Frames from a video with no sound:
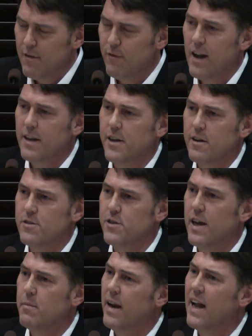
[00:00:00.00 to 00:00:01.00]
volunteer
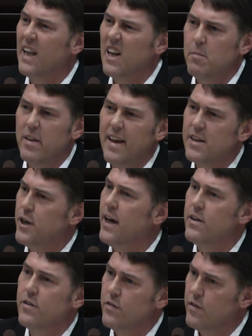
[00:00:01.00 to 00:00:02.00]
state, but I'd love to be the
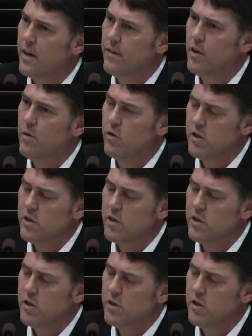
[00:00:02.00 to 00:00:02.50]
education state too.